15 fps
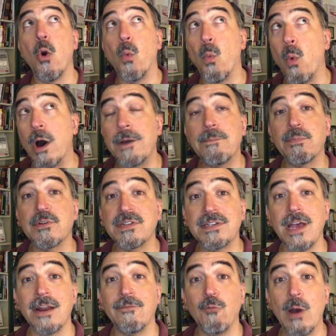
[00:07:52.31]

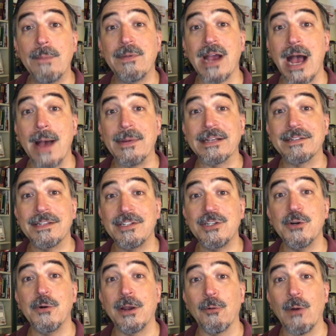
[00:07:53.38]
1% of webcomics is
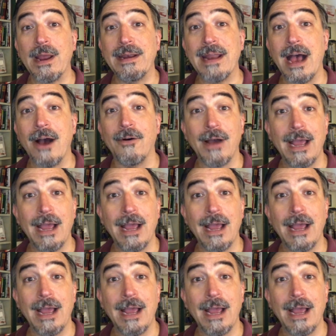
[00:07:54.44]
doing right now.